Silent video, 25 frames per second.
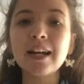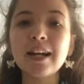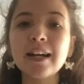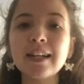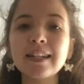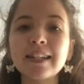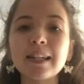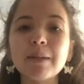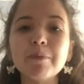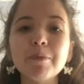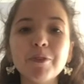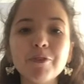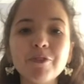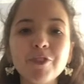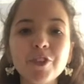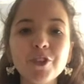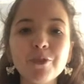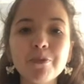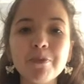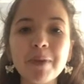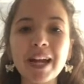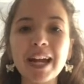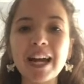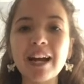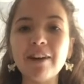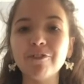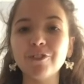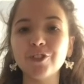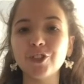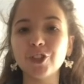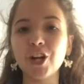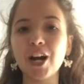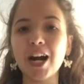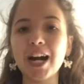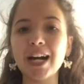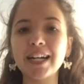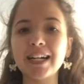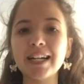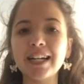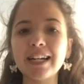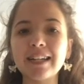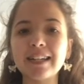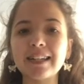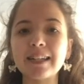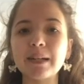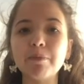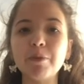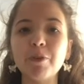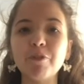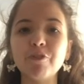Some of you may have tried it,
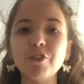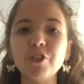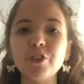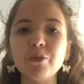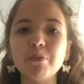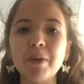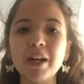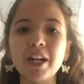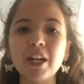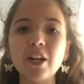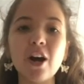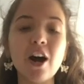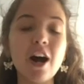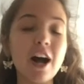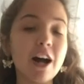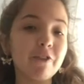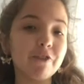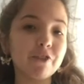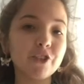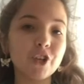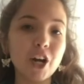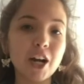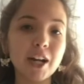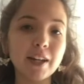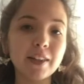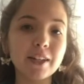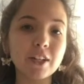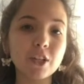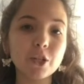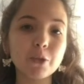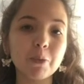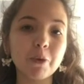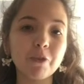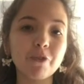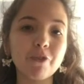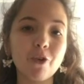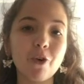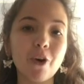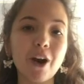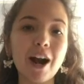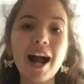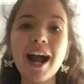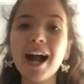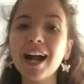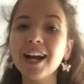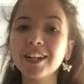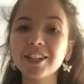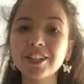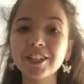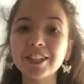some of you may not have tried this before.
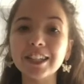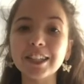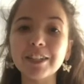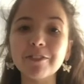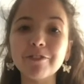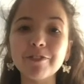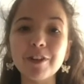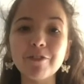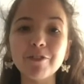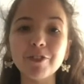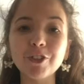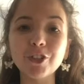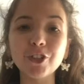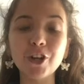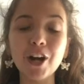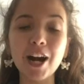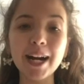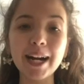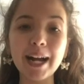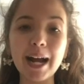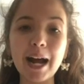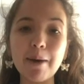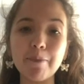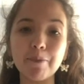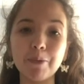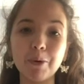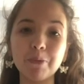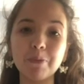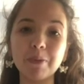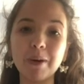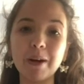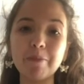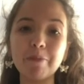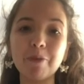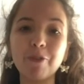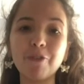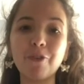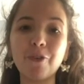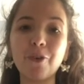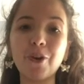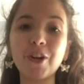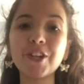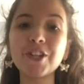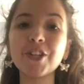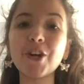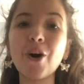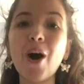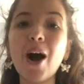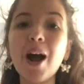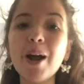I actually have never tried apple bread before,
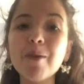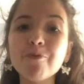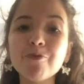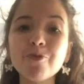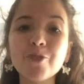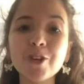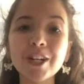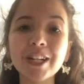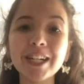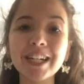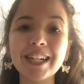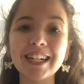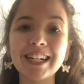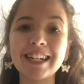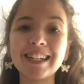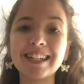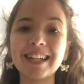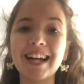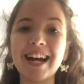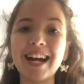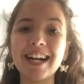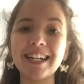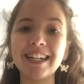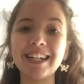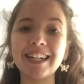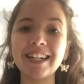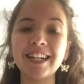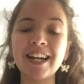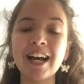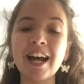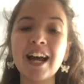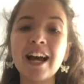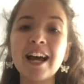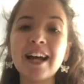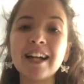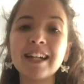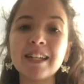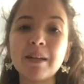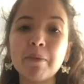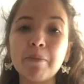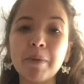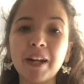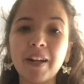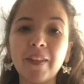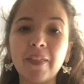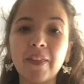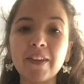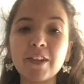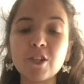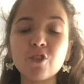so I'm really excited to
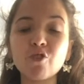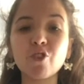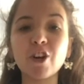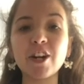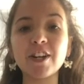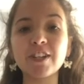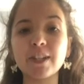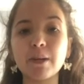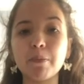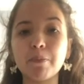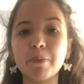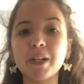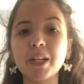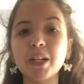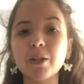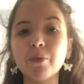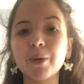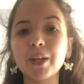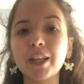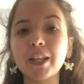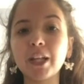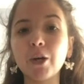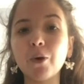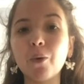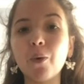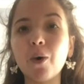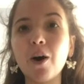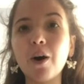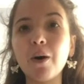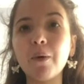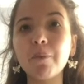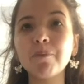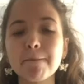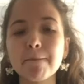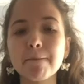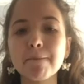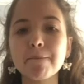make this recipe with you all.